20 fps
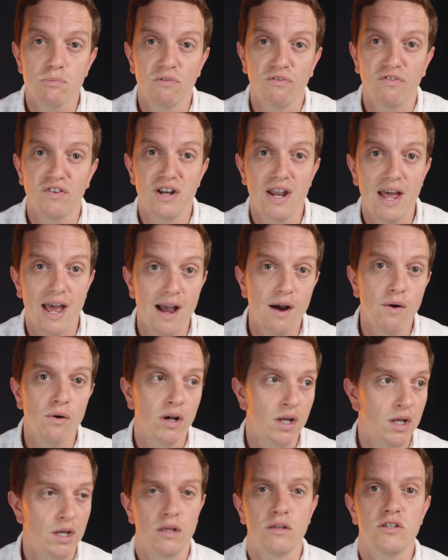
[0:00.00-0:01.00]
But for now,
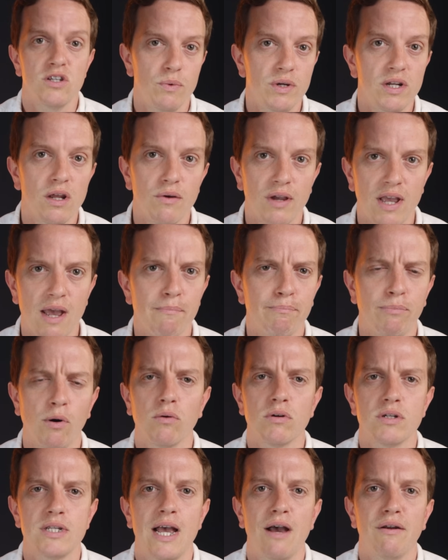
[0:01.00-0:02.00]
so we don't get
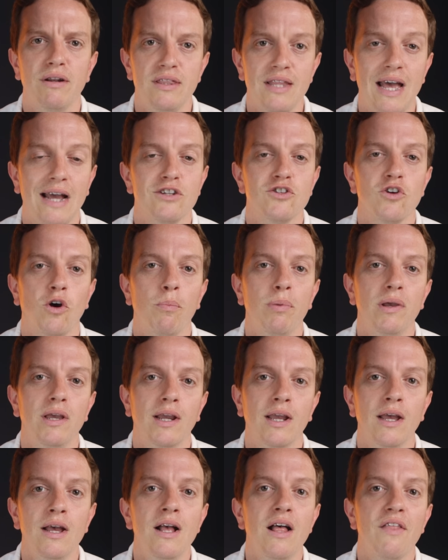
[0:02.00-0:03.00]
bogged down in that
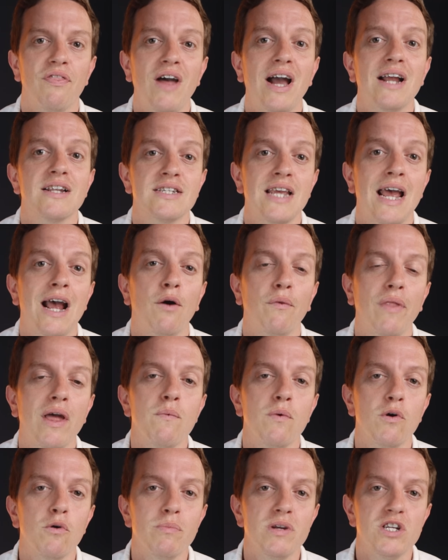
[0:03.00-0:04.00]
topic, that's how they
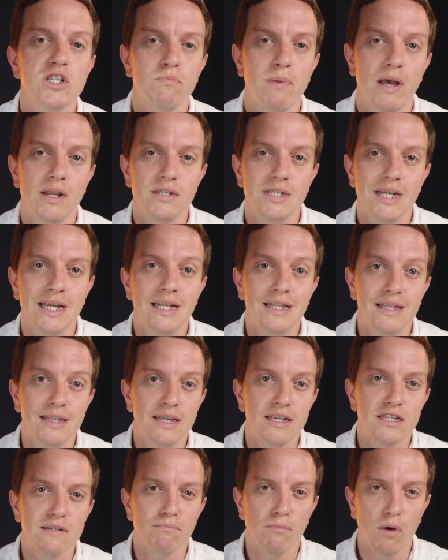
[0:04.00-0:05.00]
will be spent in this